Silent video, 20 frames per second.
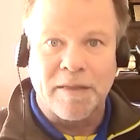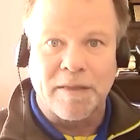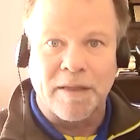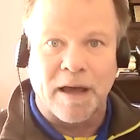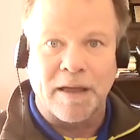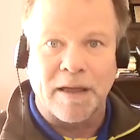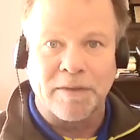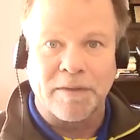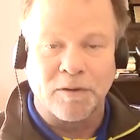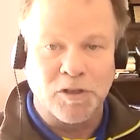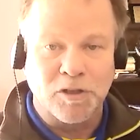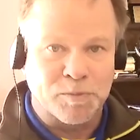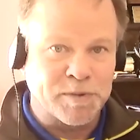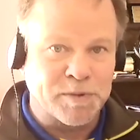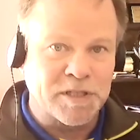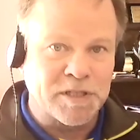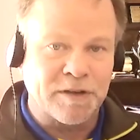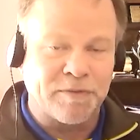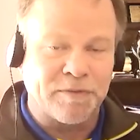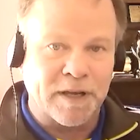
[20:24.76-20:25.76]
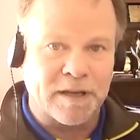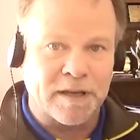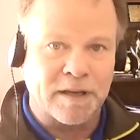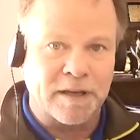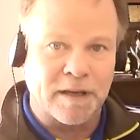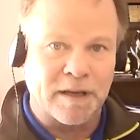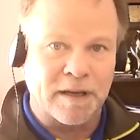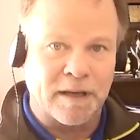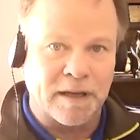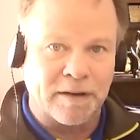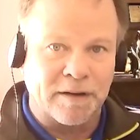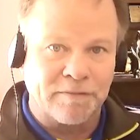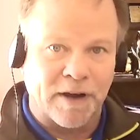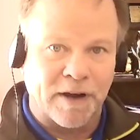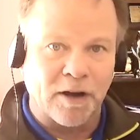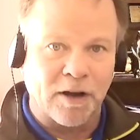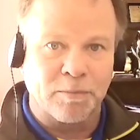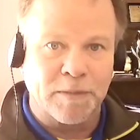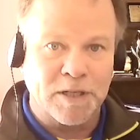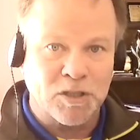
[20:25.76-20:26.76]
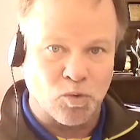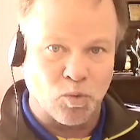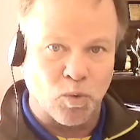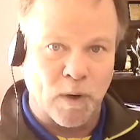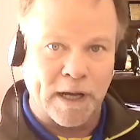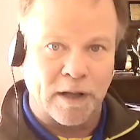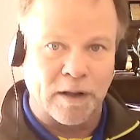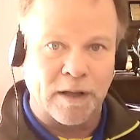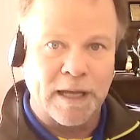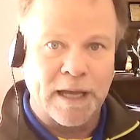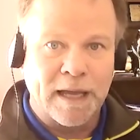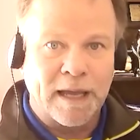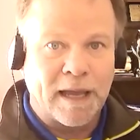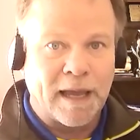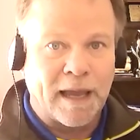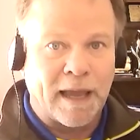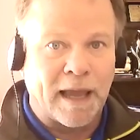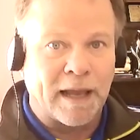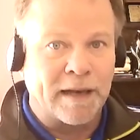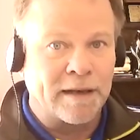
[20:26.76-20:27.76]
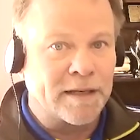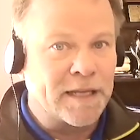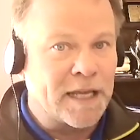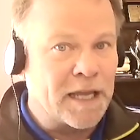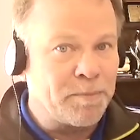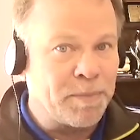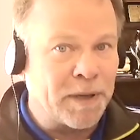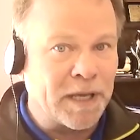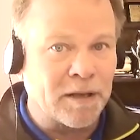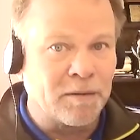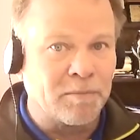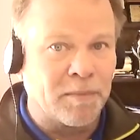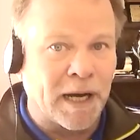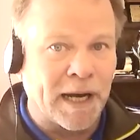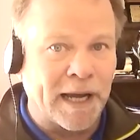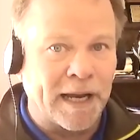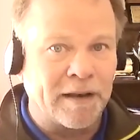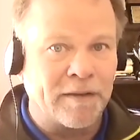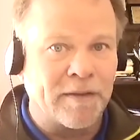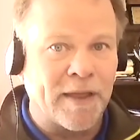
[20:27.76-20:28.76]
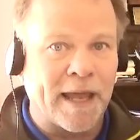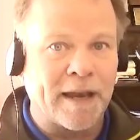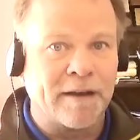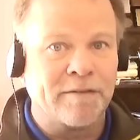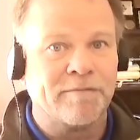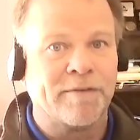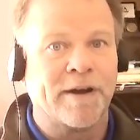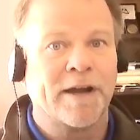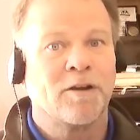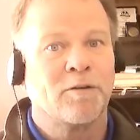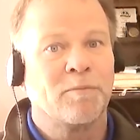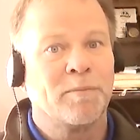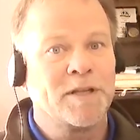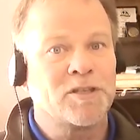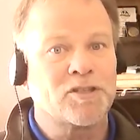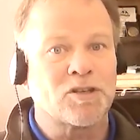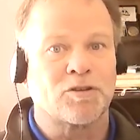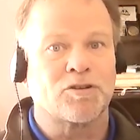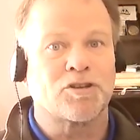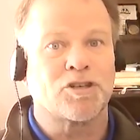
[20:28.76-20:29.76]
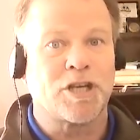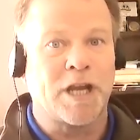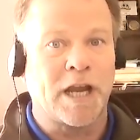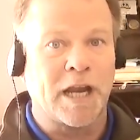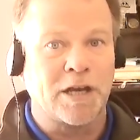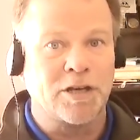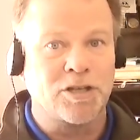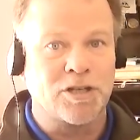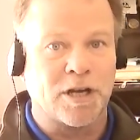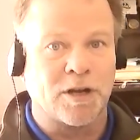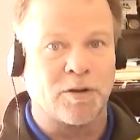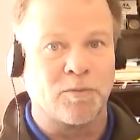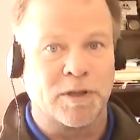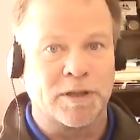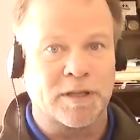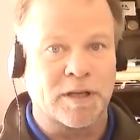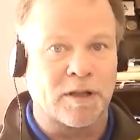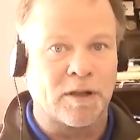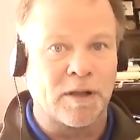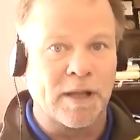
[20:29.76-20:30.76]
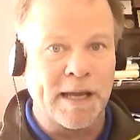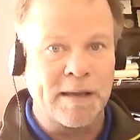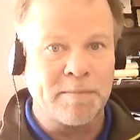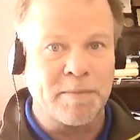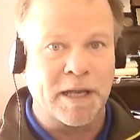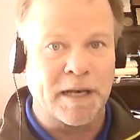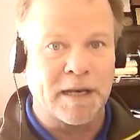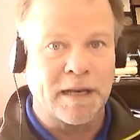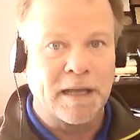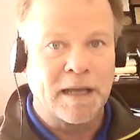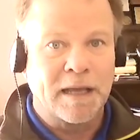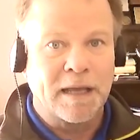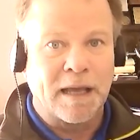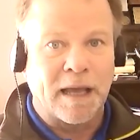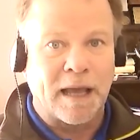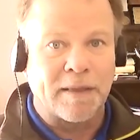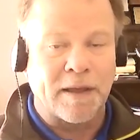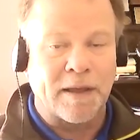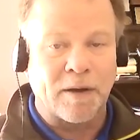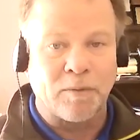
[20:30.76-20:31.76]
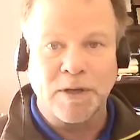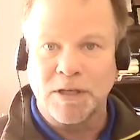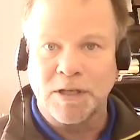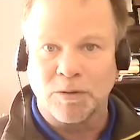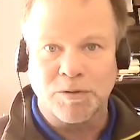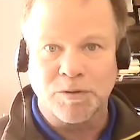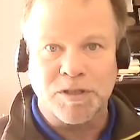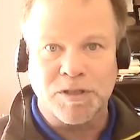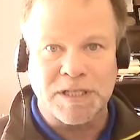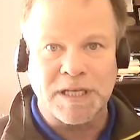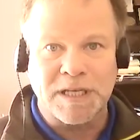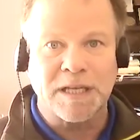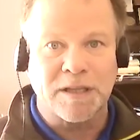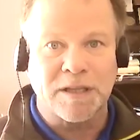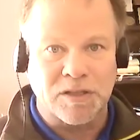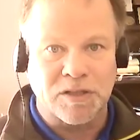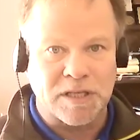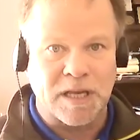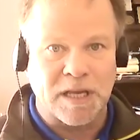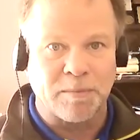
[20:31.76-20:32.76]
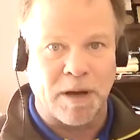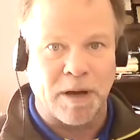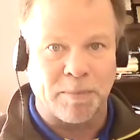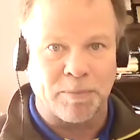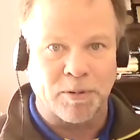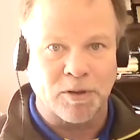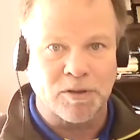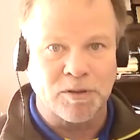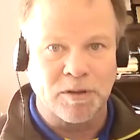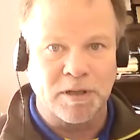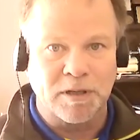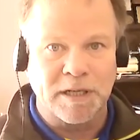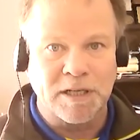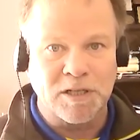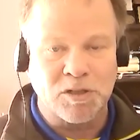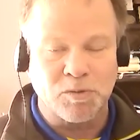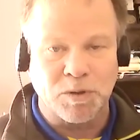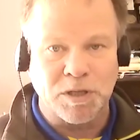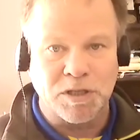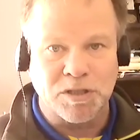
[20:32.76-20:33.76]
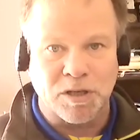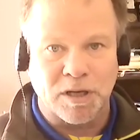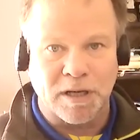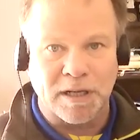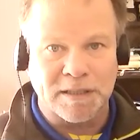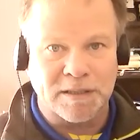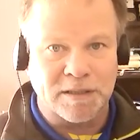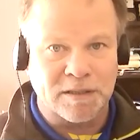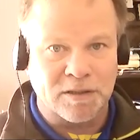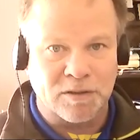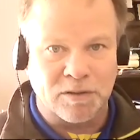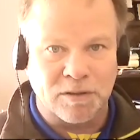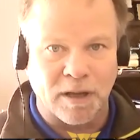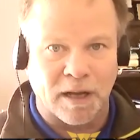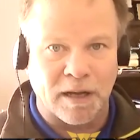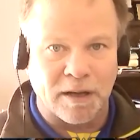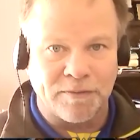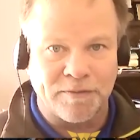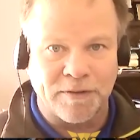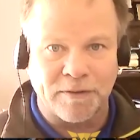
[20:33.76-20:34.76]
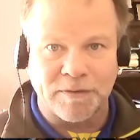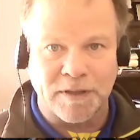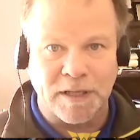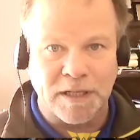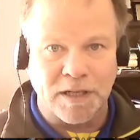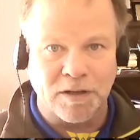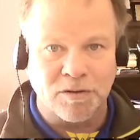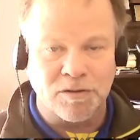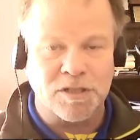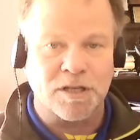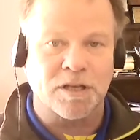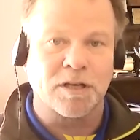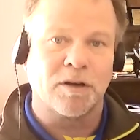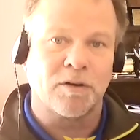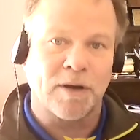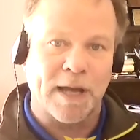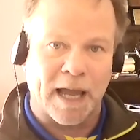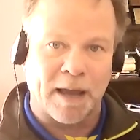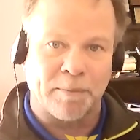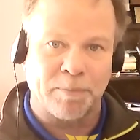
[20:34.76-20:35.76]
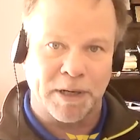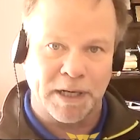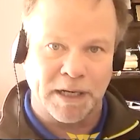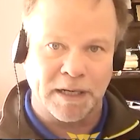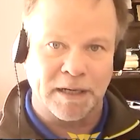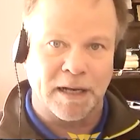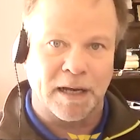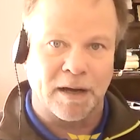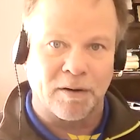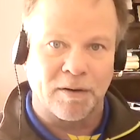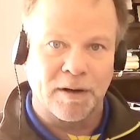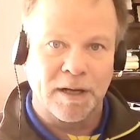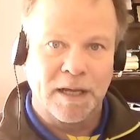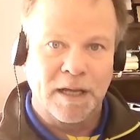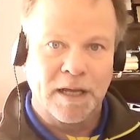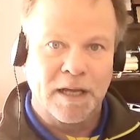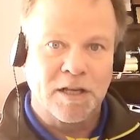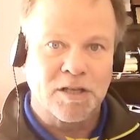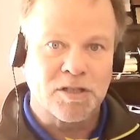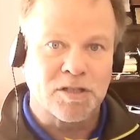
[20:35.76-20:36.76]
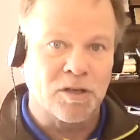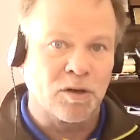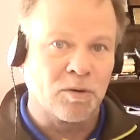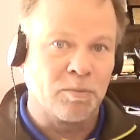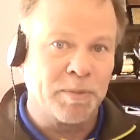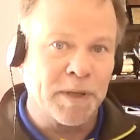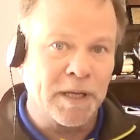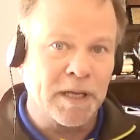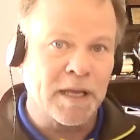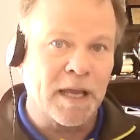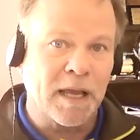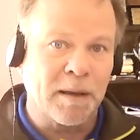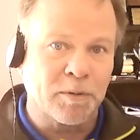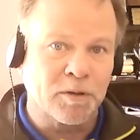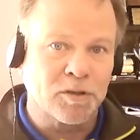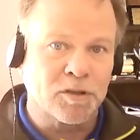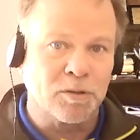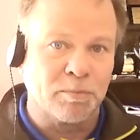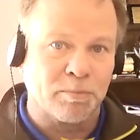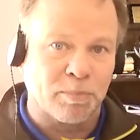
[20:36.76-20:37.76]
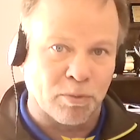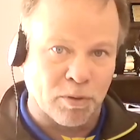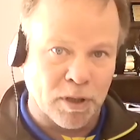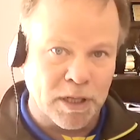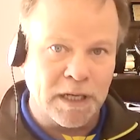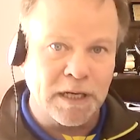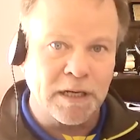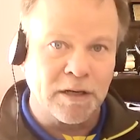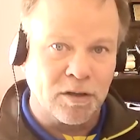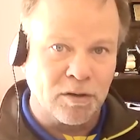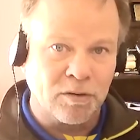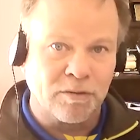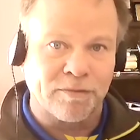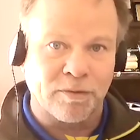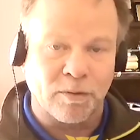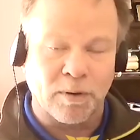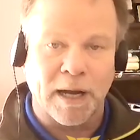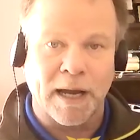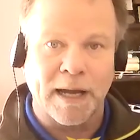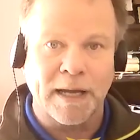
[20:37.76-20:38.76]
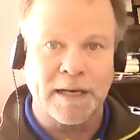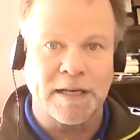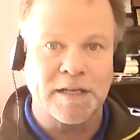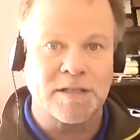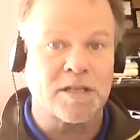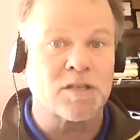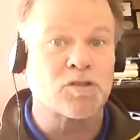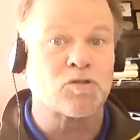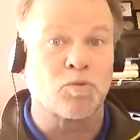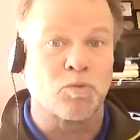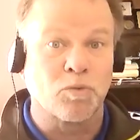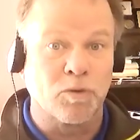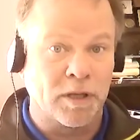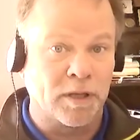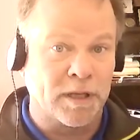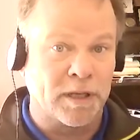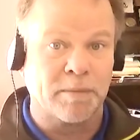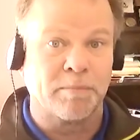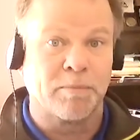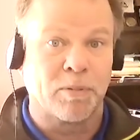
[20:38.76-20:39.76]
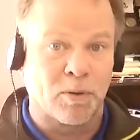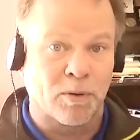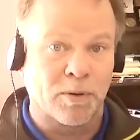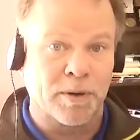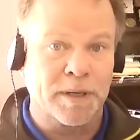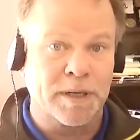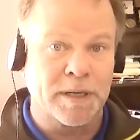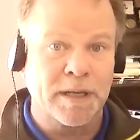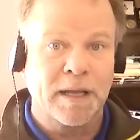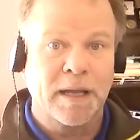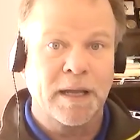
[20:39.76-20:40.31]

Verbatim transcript: uh, those specific uh, environments well, and keeping in mind that environments are changing with the climate and that we don't see the same opportunities we saw uh, 50 years ago happening now. So being able to breed new varieties is really important.